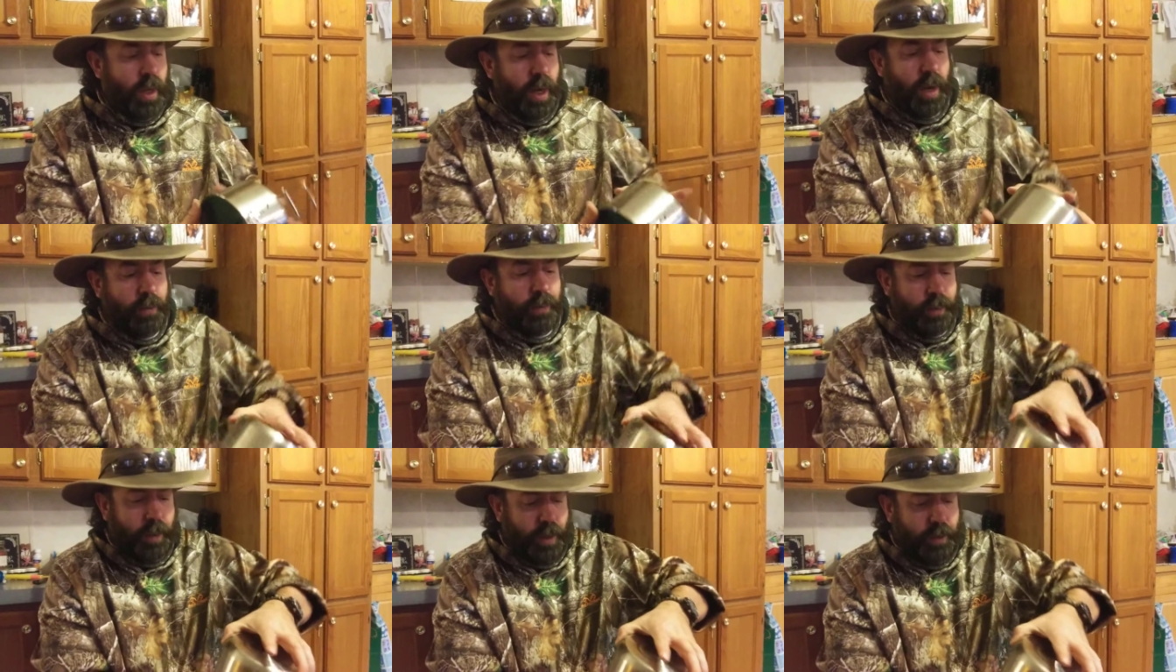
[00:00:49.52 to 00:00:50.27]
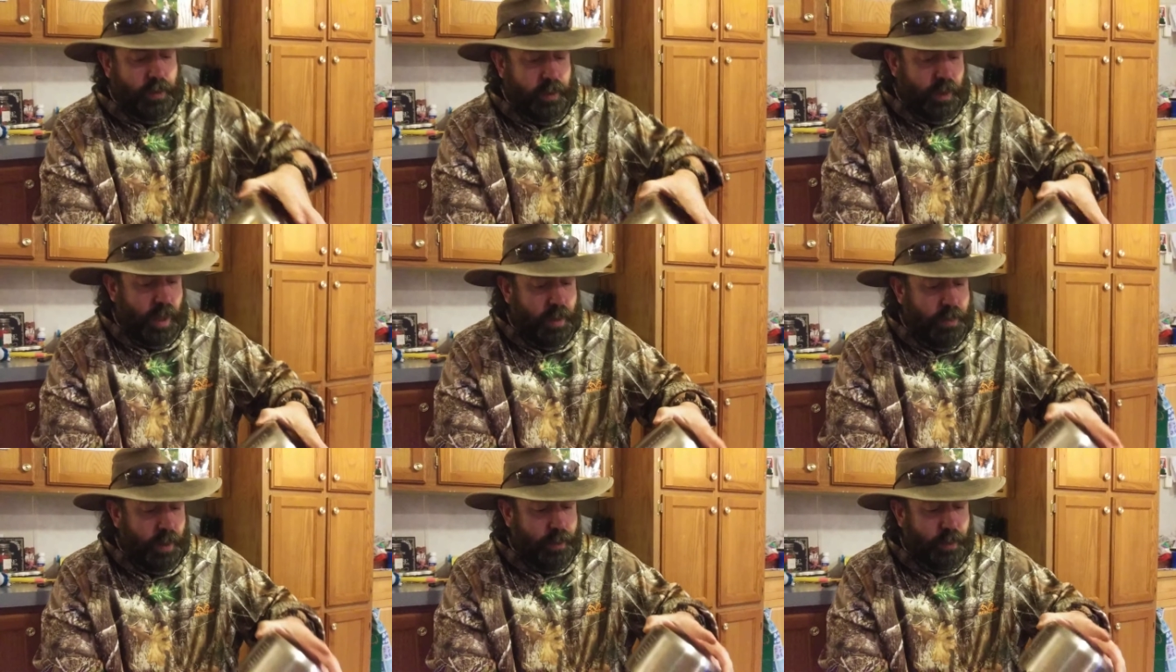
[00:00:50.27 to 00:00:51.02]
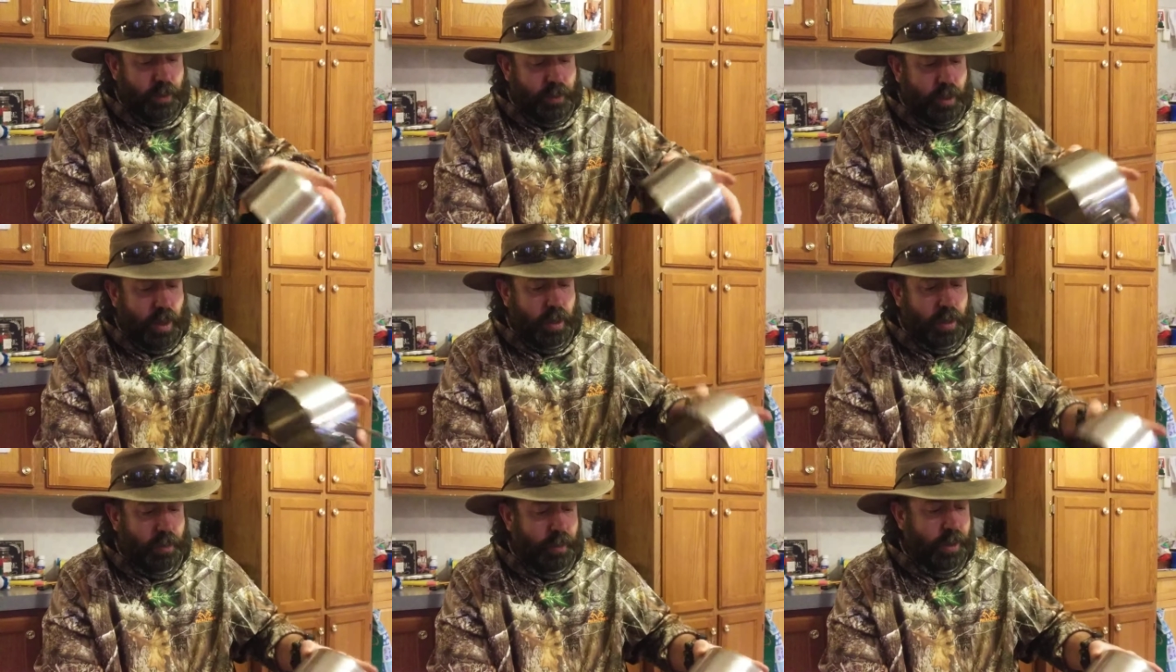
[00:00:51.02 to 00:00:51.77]
And a lot of people are
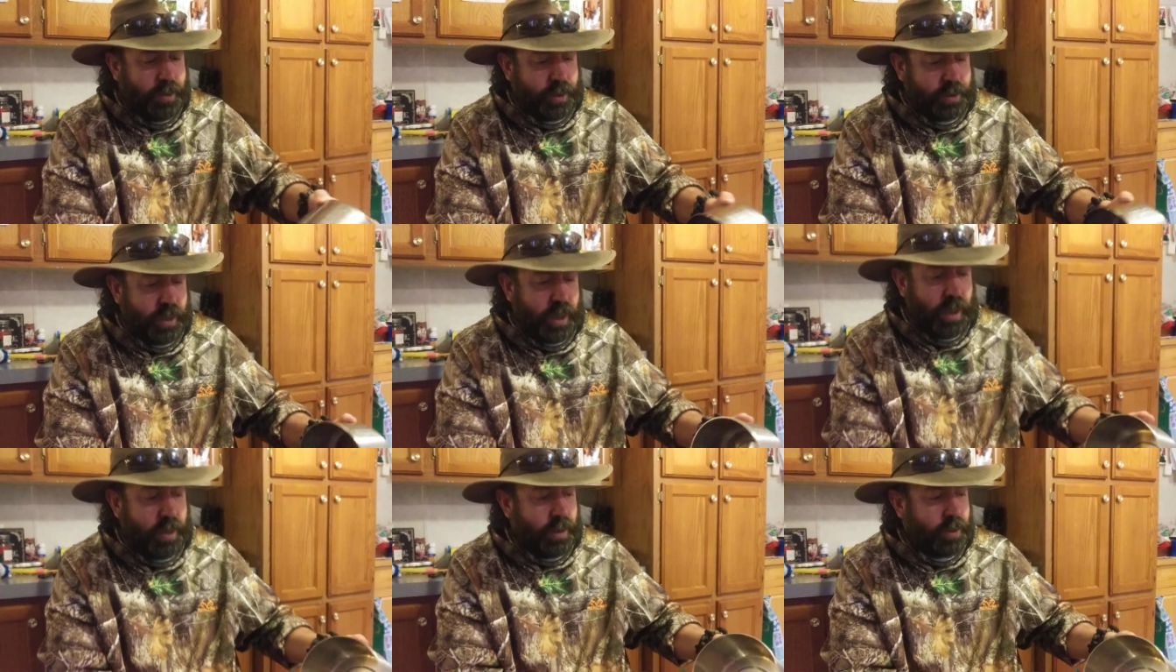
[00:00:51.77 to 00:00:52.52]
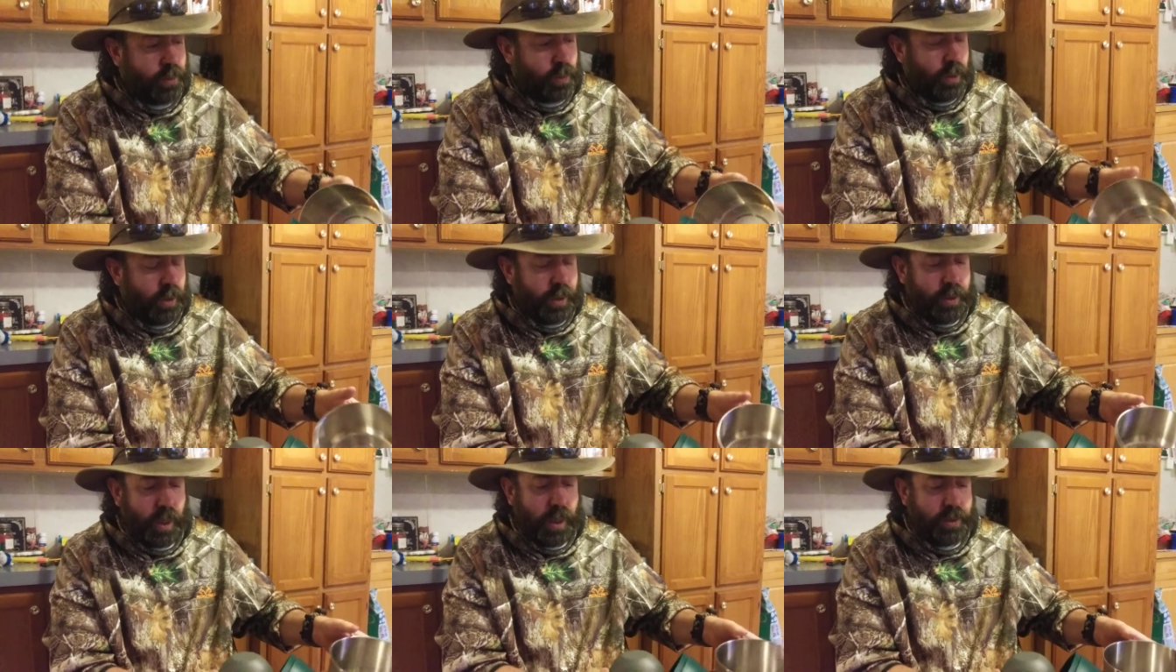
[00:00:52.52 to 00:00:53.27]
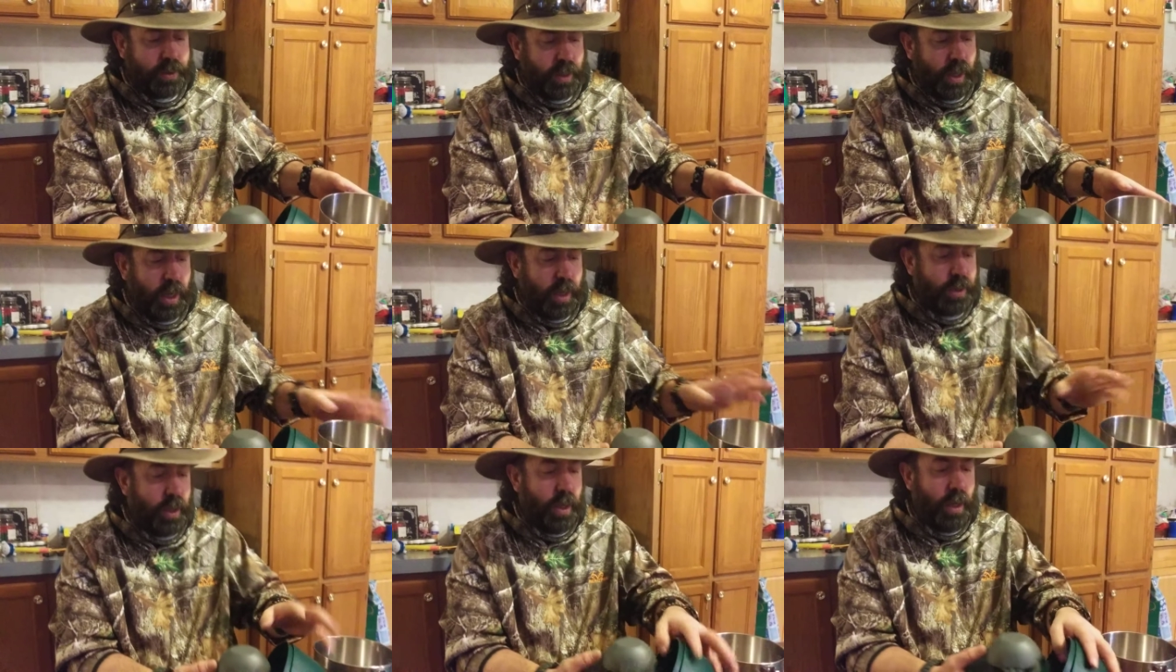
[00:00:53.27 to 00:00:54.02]
talking about this kit. It's really nice and
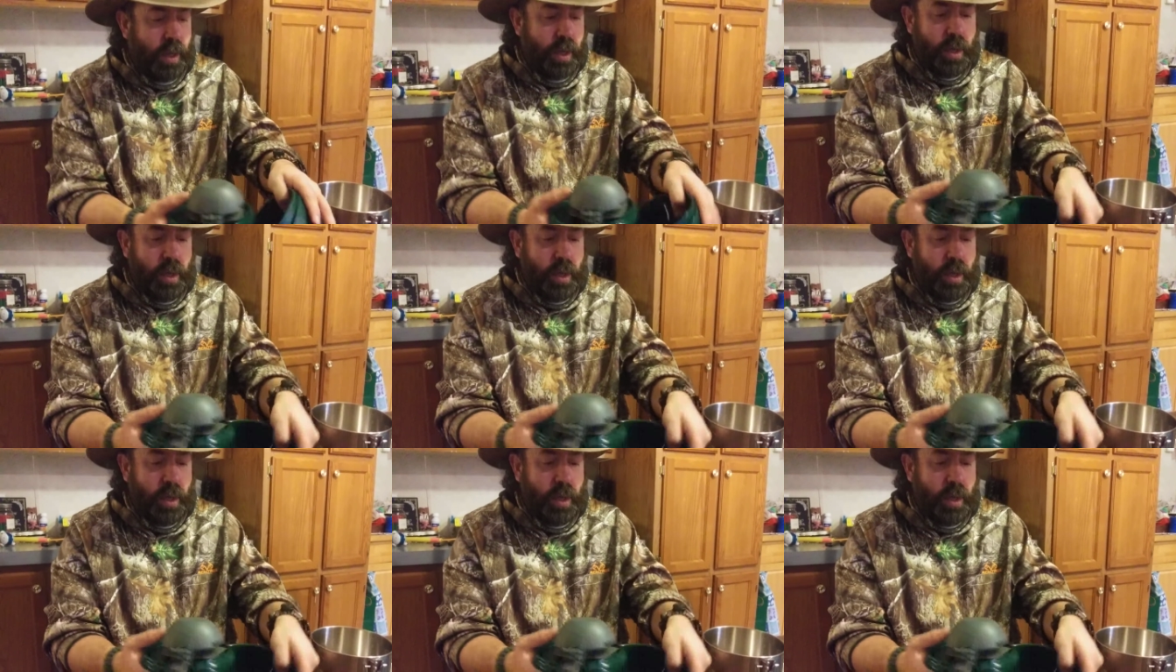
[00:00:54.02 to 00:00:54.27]
handy.